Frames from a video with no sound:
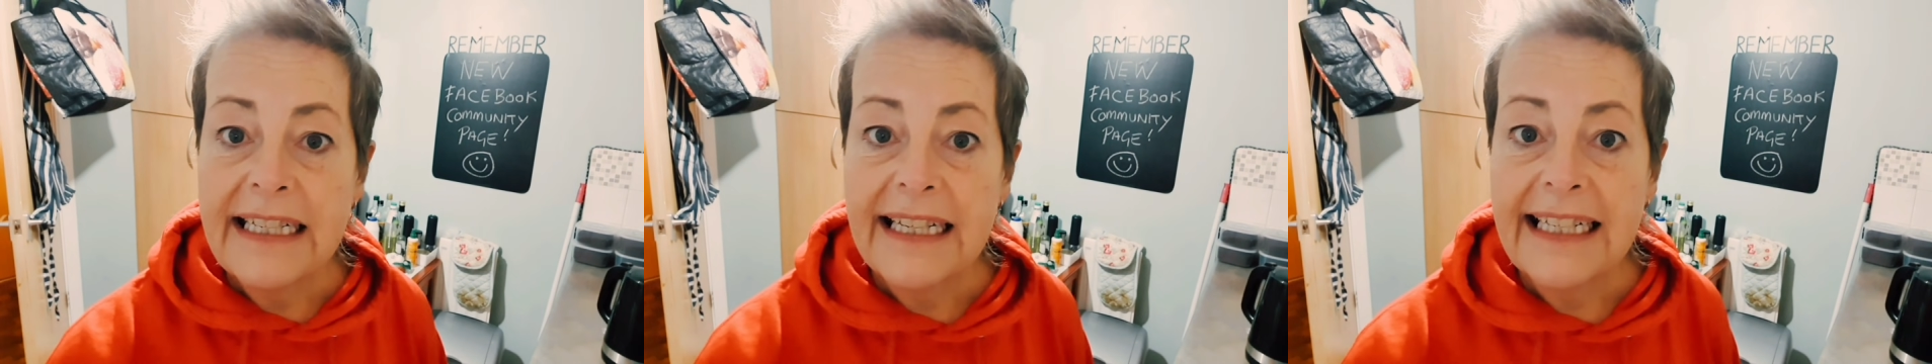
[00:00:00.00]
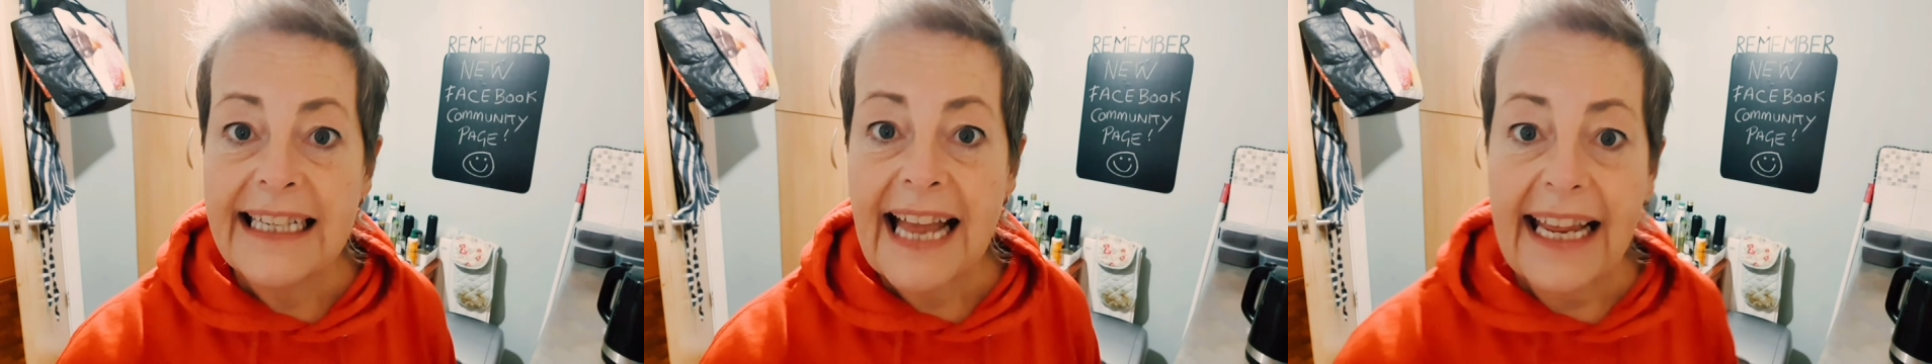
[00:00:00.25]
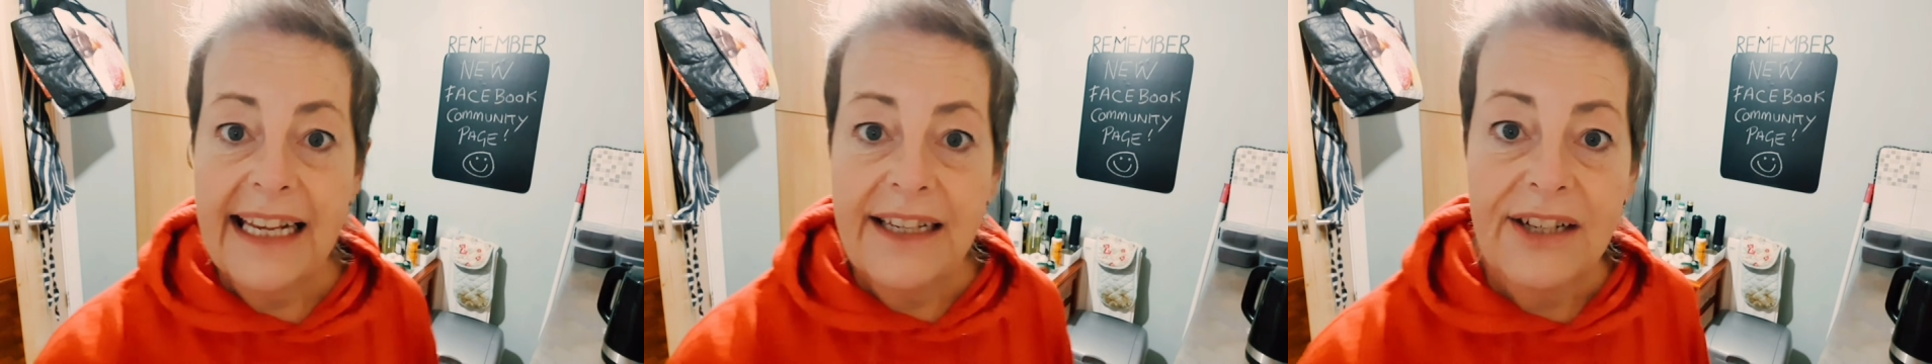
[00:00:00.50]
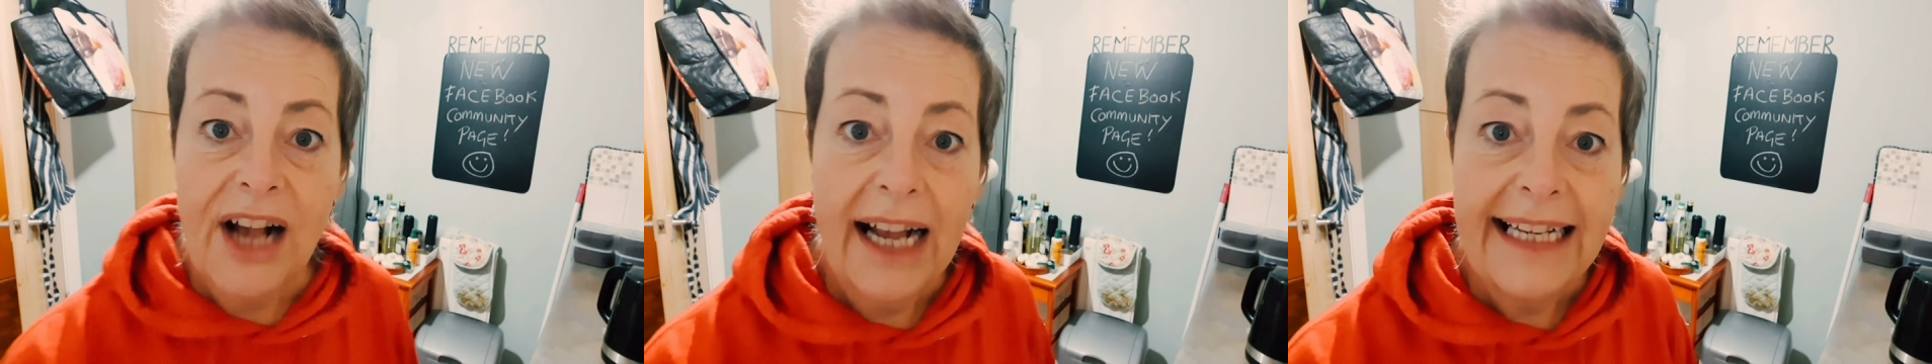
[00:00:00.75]
recent
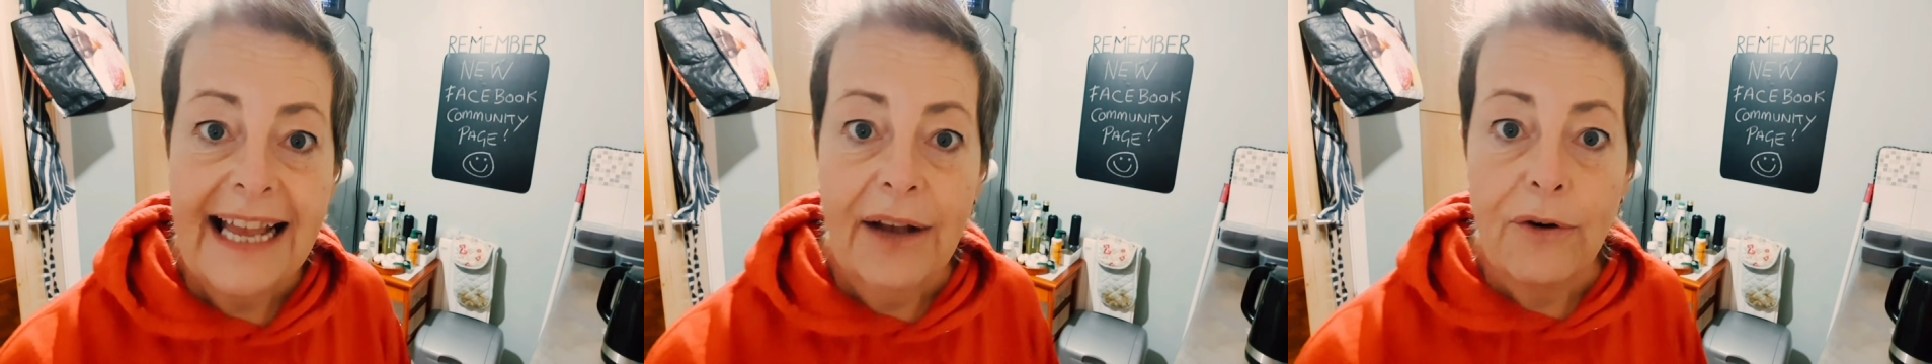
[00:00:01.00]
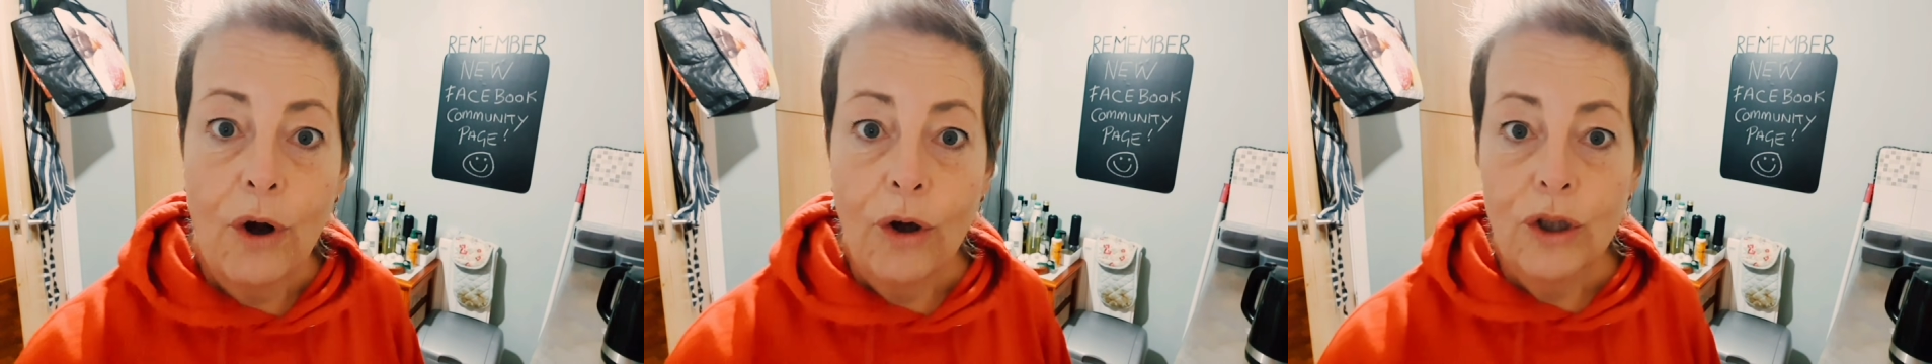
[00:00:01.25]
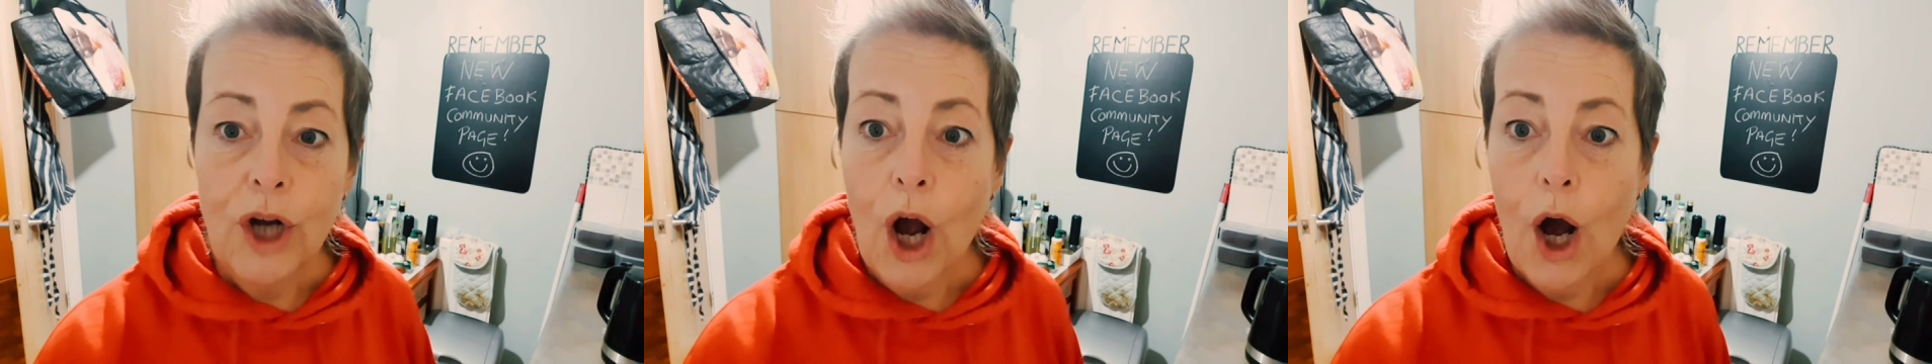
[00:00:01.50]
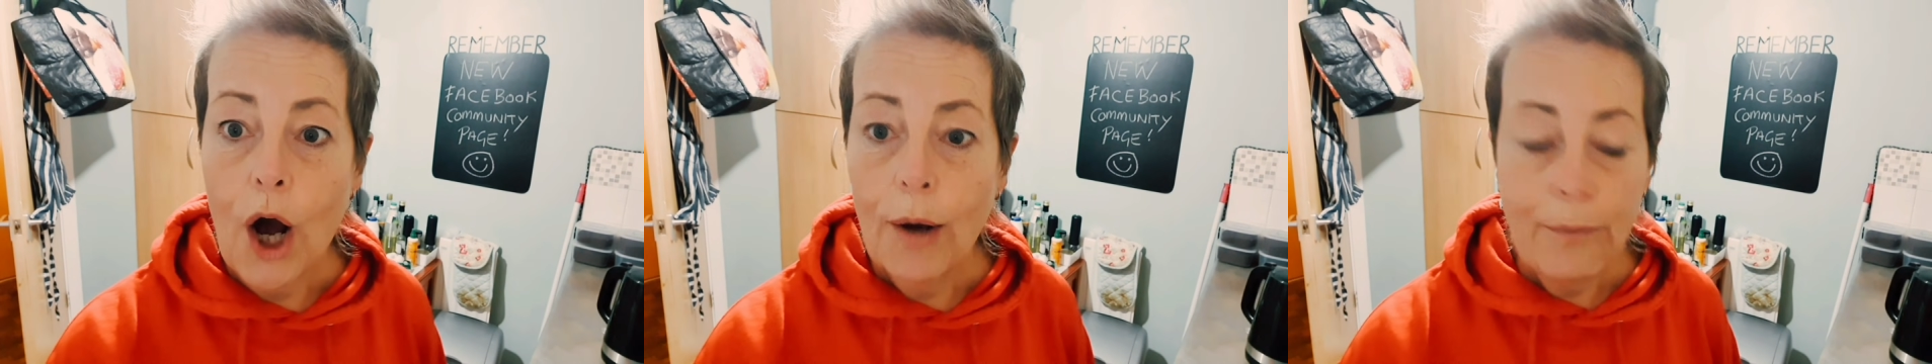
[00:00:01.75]
days, cutting down on
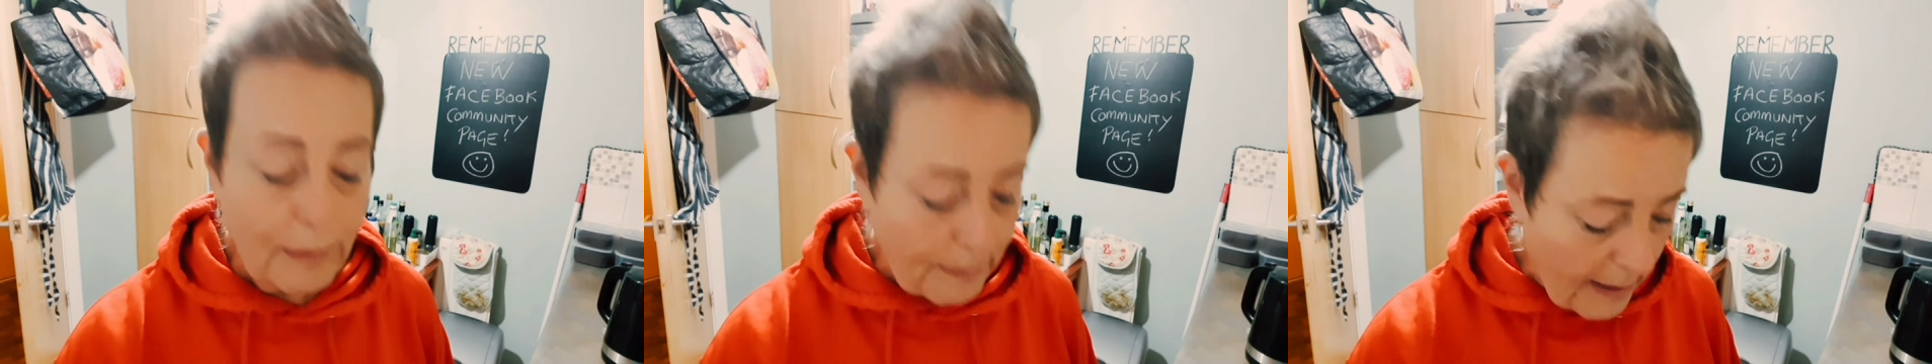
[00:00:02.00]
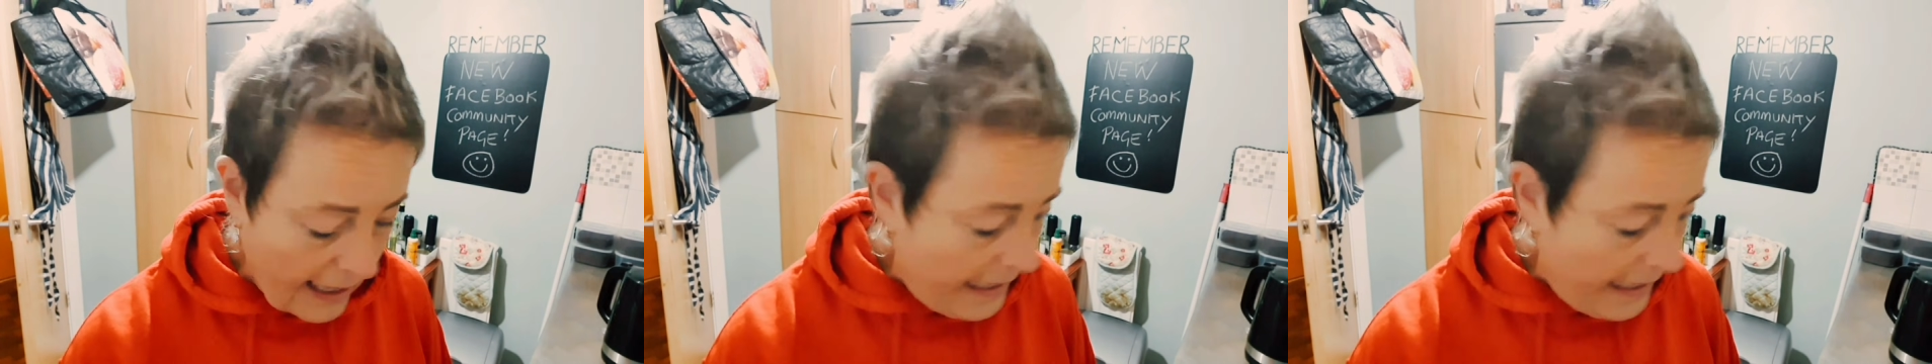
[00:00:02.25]
carbs,